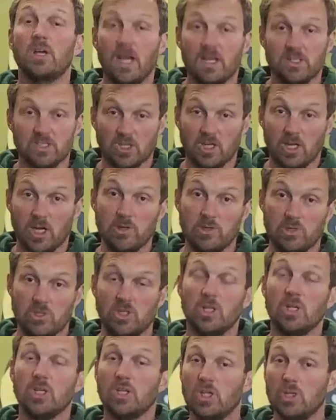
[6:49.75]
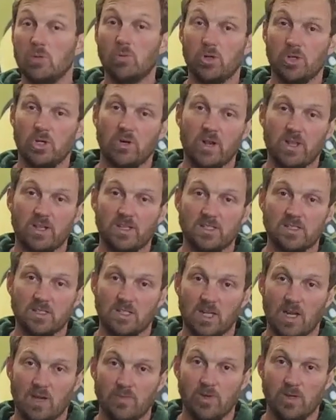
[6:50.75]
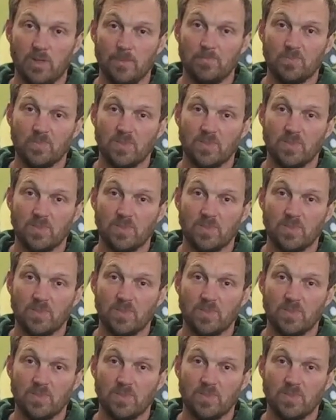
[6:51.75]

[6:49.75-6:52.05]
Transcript: as a coach, you want your athlete to cover.